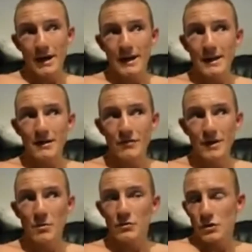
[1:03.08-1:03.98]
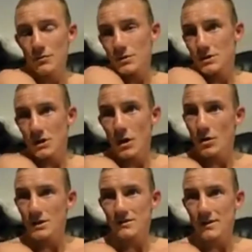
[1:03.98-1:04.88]
had like three months off, which is the
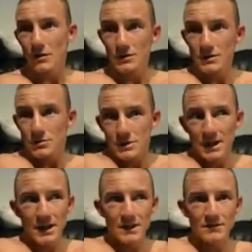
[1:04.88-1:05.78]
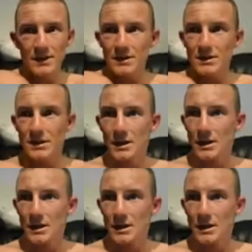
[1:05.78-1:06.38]
longest I've had off since I was 10 years of age.